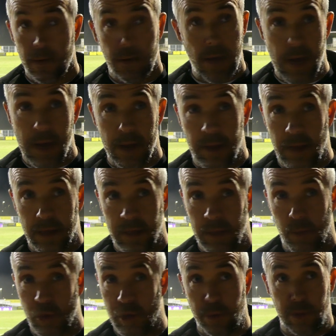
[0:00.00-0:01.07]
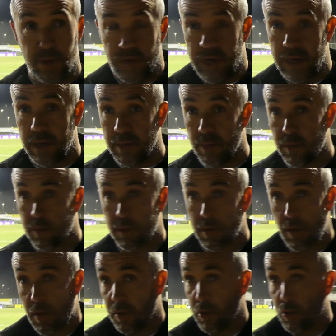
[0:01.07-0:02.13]
Yeah, listen, the boys have been training.
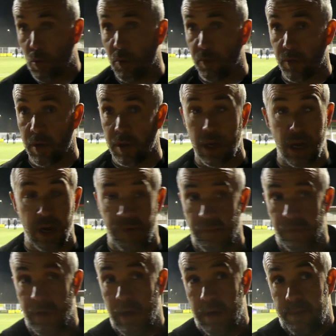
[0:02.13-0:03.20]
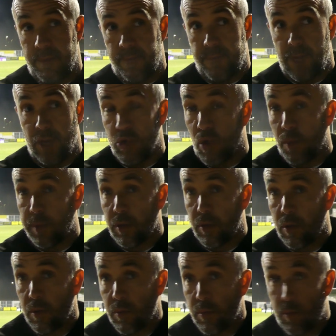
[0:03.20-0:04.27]
Nothing stops for us, Gareth. We've got a job to
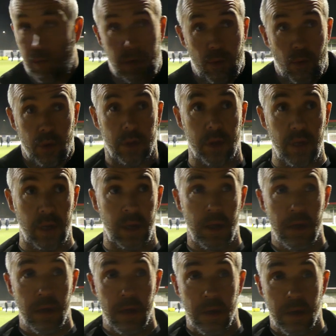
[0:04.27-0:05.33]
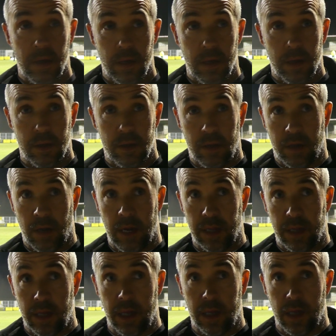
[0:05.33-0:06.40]
do. We want to try
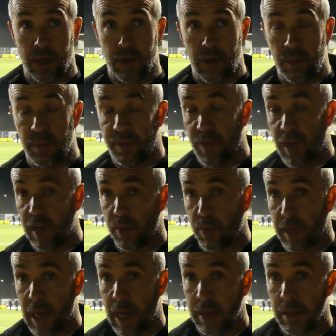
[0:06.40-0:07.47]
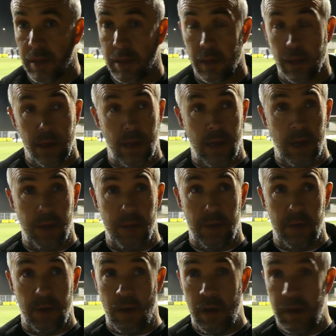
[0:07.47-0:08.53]
and take this club as far as we can.
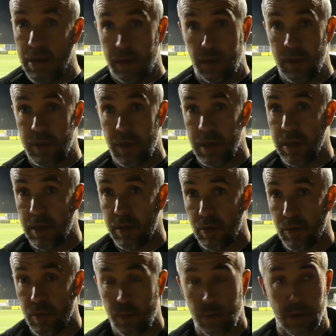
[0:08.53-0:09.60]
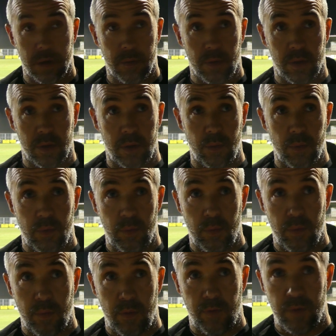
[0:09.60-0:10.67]
And nothing changes, you know.
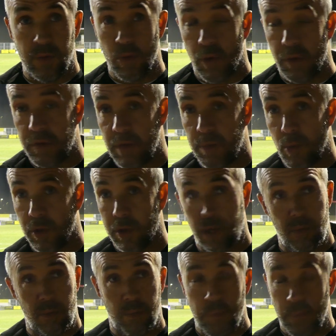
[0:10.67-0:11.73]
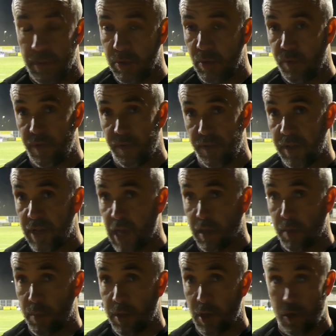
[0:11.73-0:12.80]
If we'd got 3 points tonight, we'd put ourselves in a
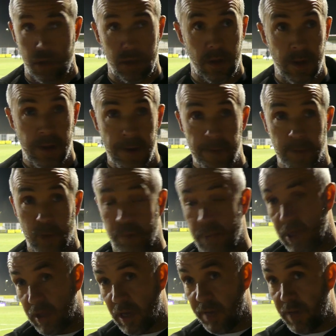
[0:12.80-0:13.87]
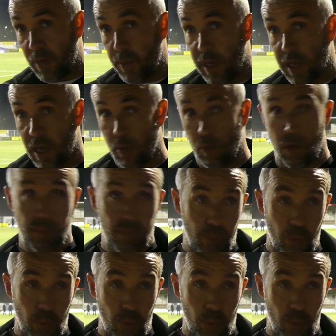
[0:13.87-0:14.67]
fantastic position, especially having the weekend off.